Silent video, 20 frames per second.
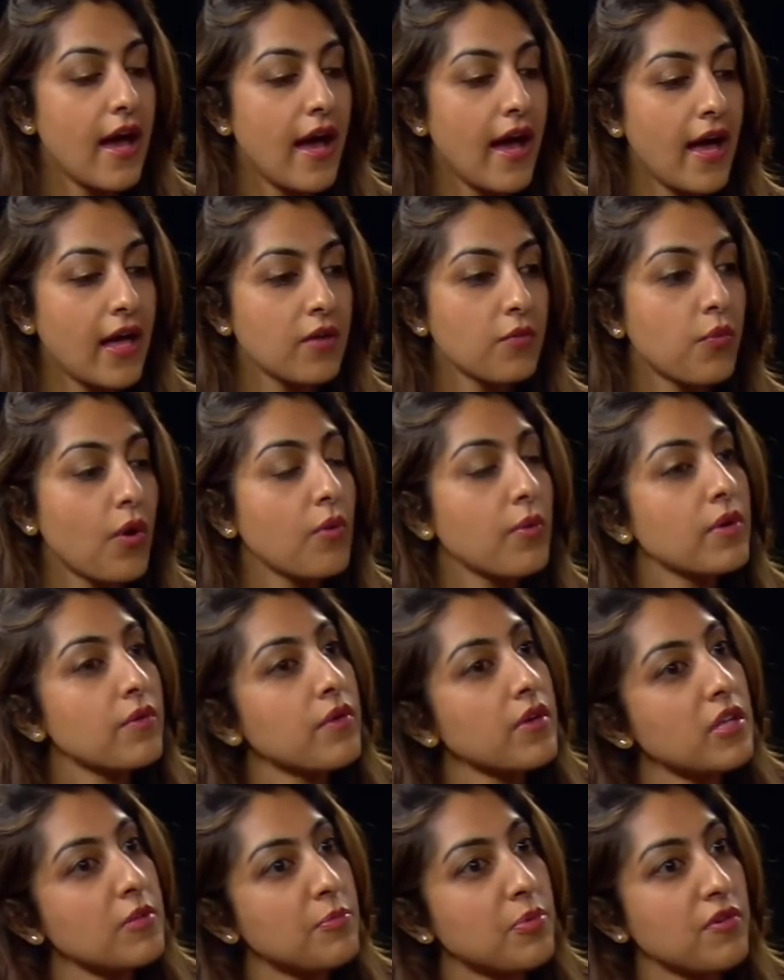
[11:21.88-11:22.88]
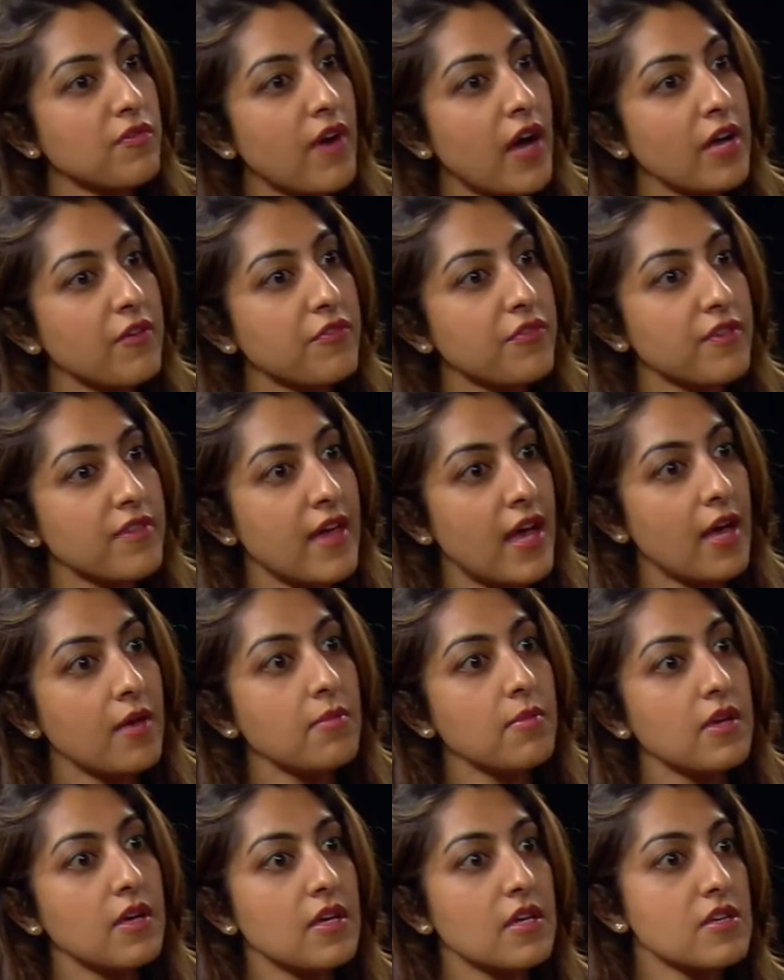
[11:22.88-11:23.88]
and what we really provide for
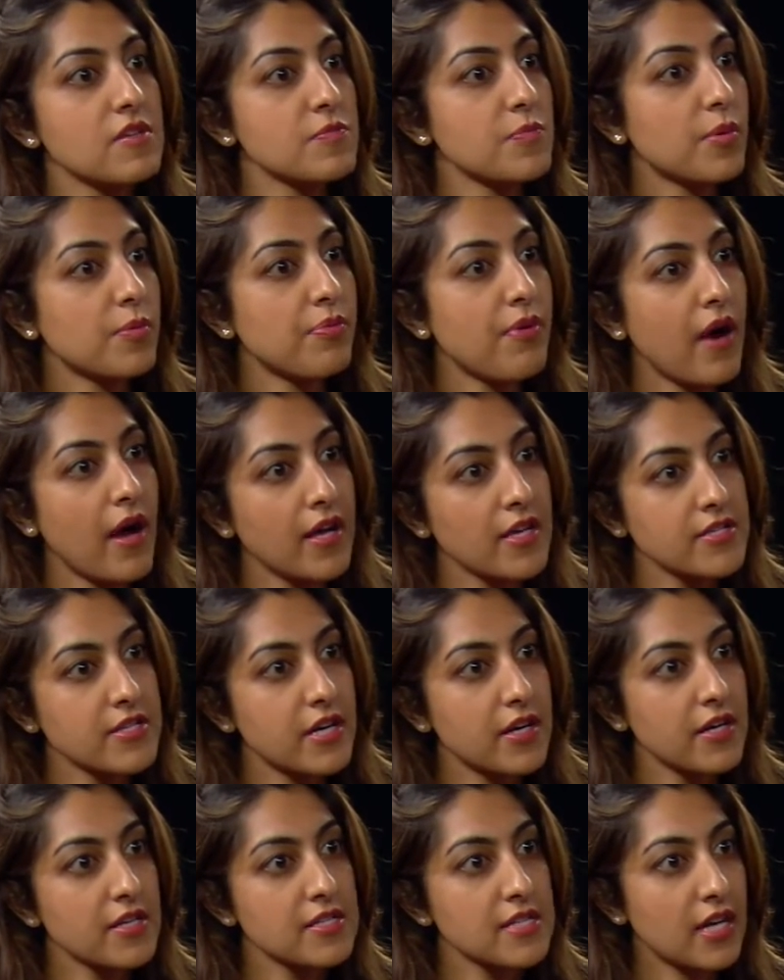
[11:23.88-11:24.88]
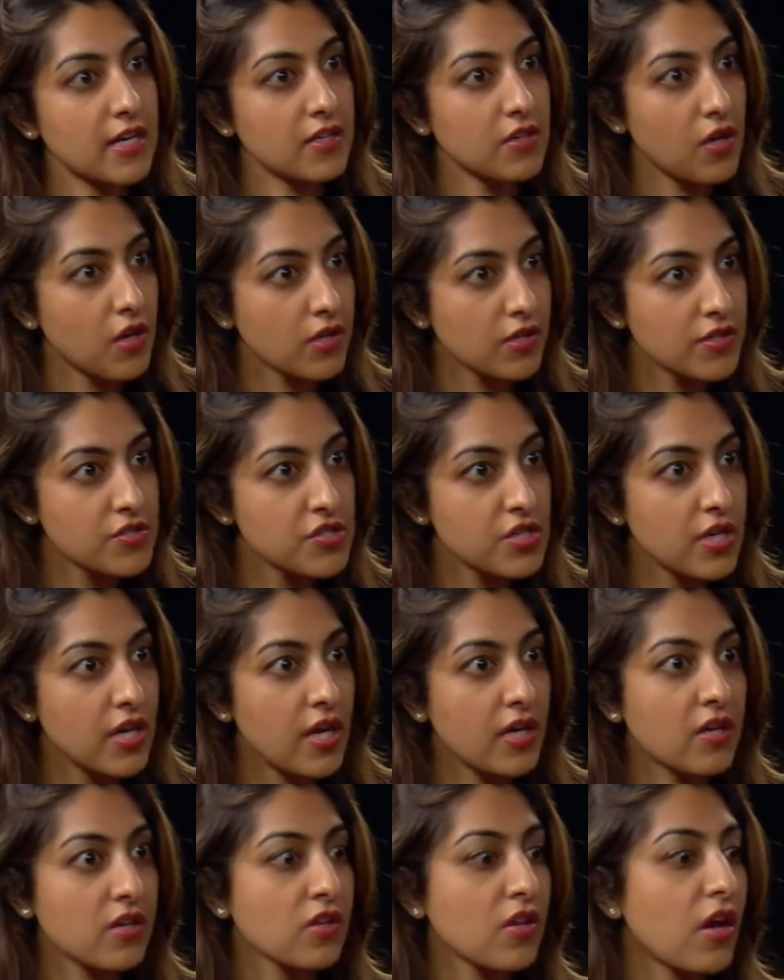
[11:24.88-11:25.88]
them is proprietary technology
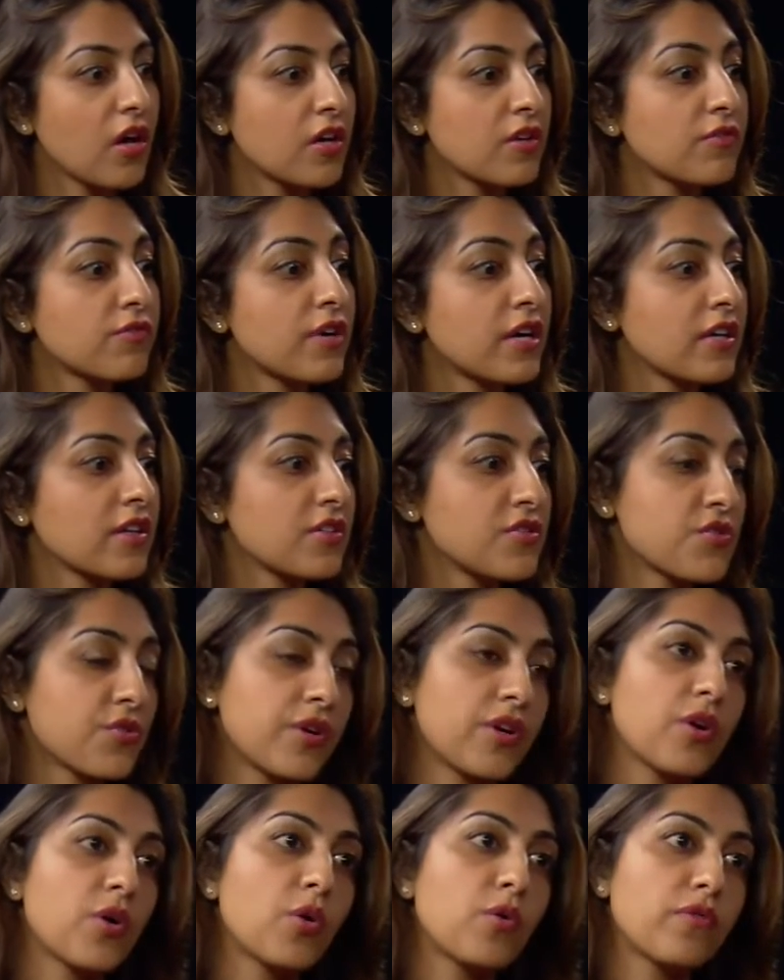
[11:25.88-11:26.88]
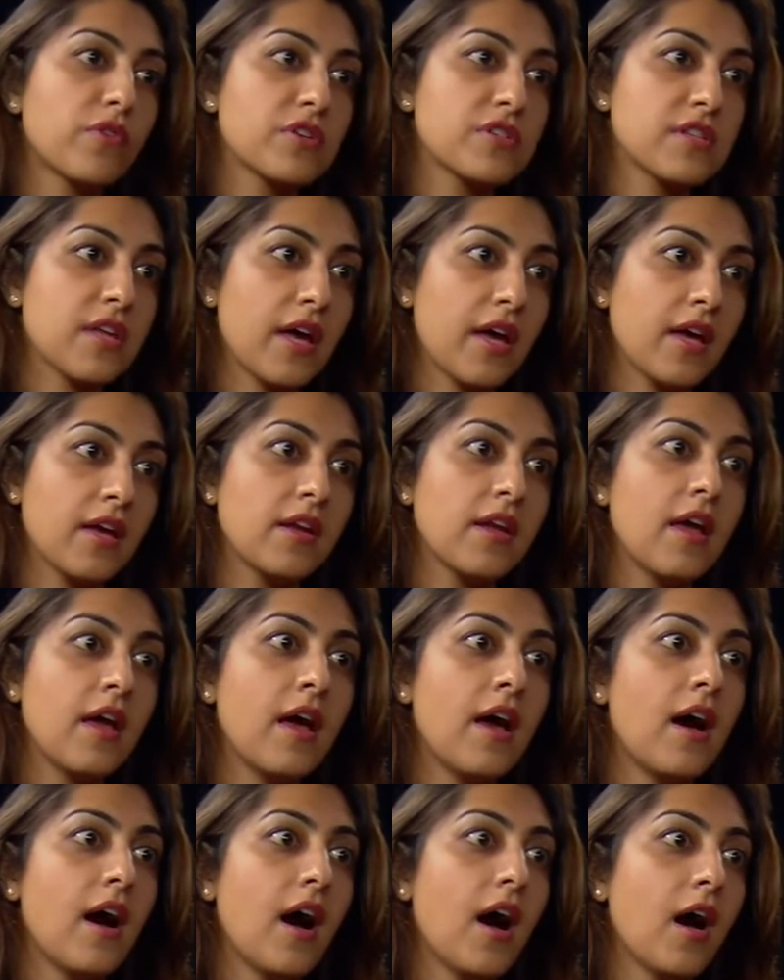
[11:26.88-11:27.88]
and a lot of regulatory oversight
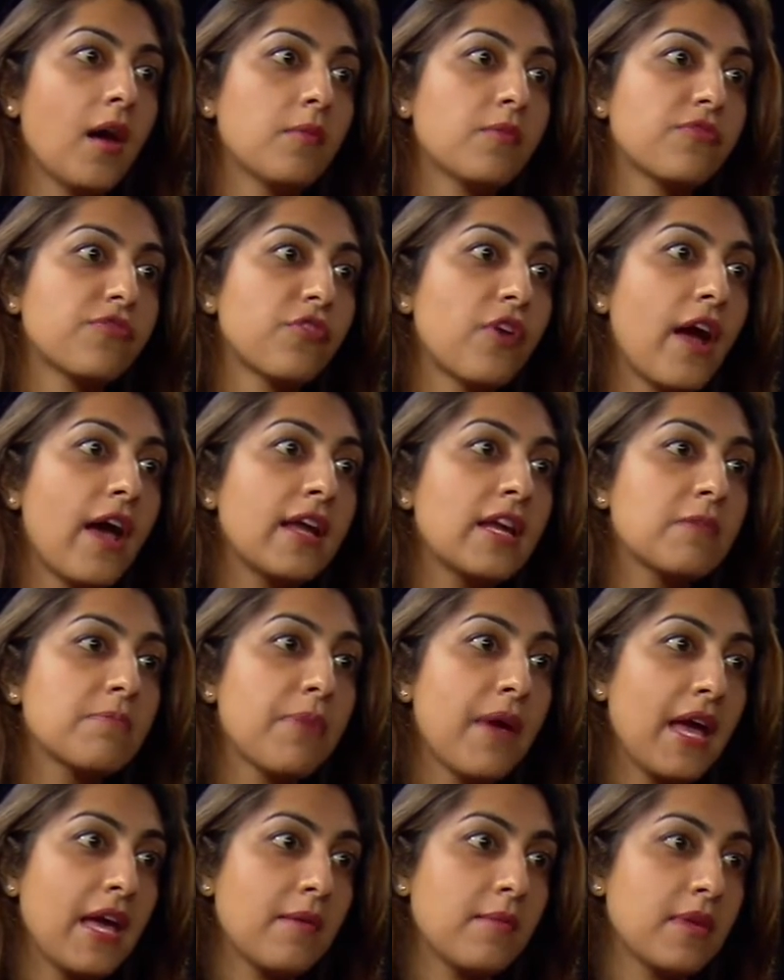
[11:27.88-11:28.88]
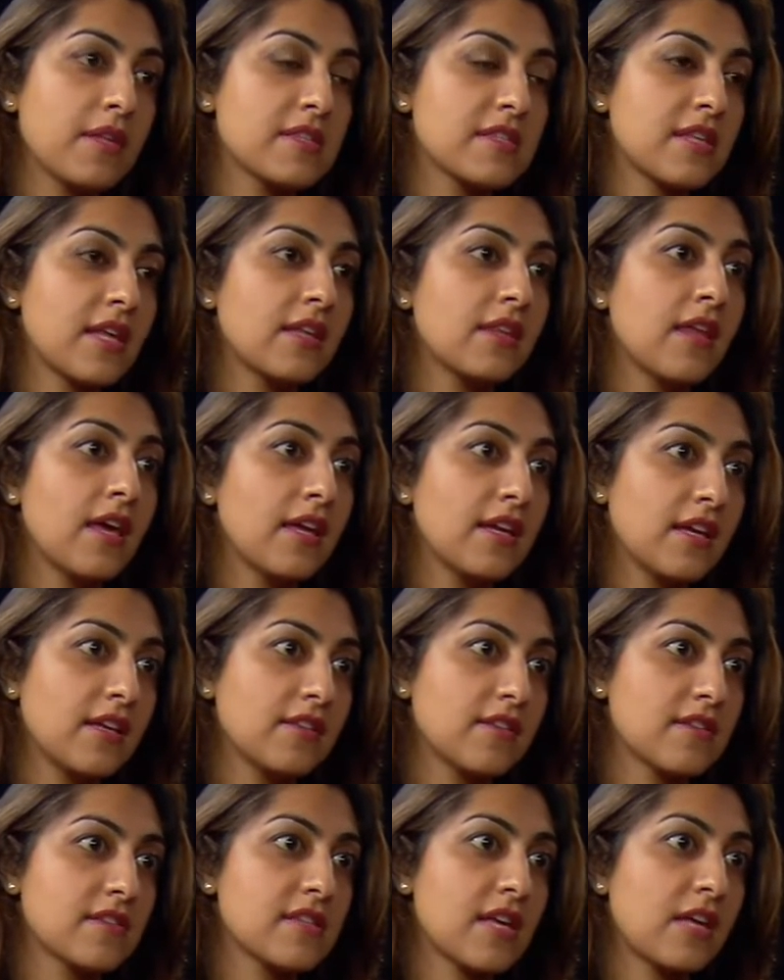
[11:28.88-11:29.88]
for any payments that they
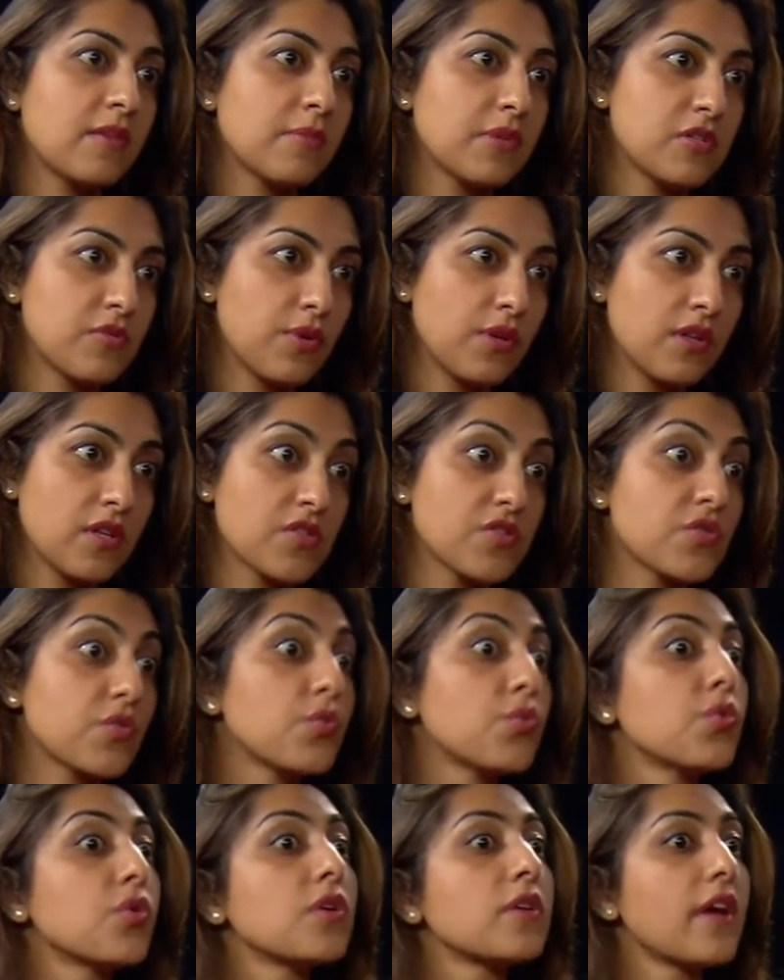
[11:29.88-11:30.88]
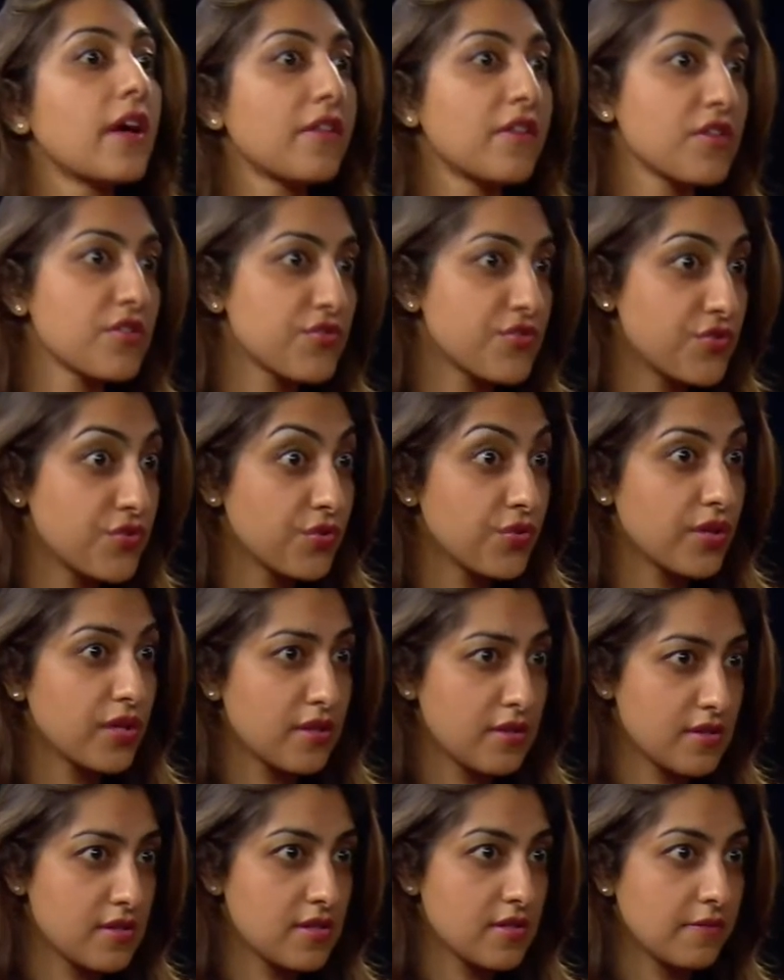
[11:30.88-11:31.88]
need to send between the school and the
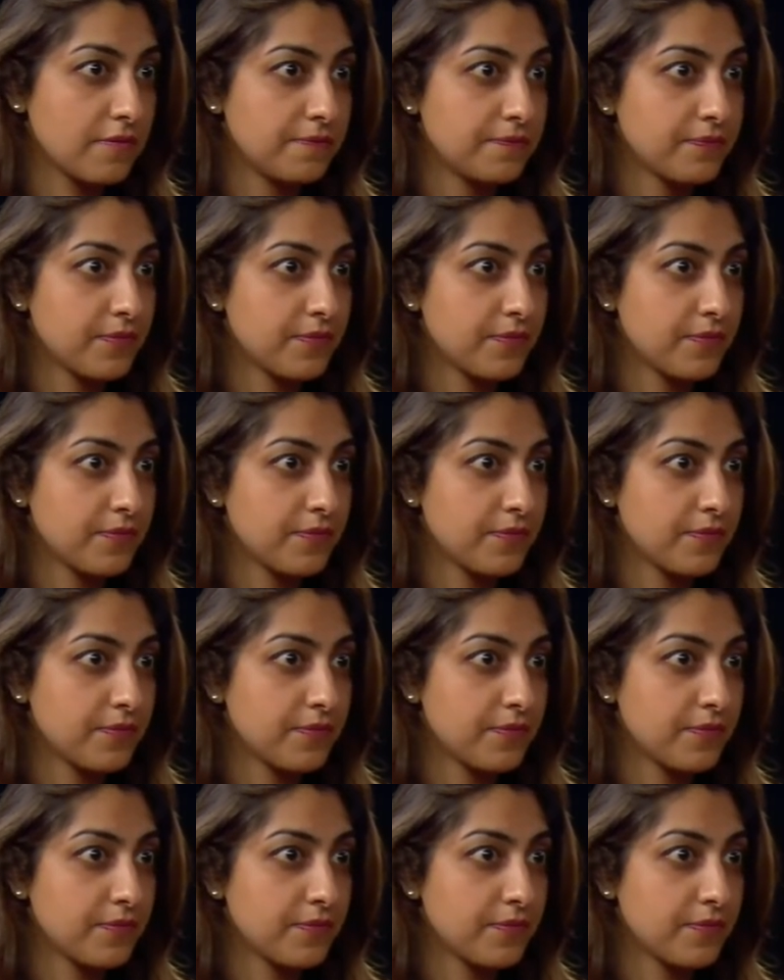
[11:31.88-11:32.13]
students.